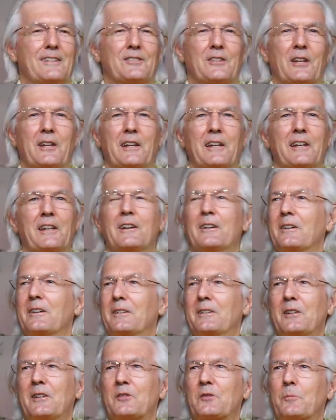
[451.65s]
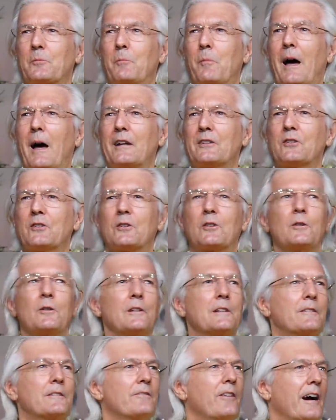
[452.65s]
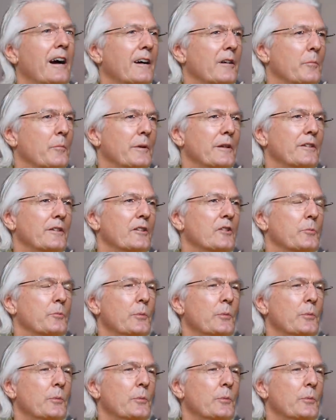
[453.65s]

Sitting here in this magical environment, this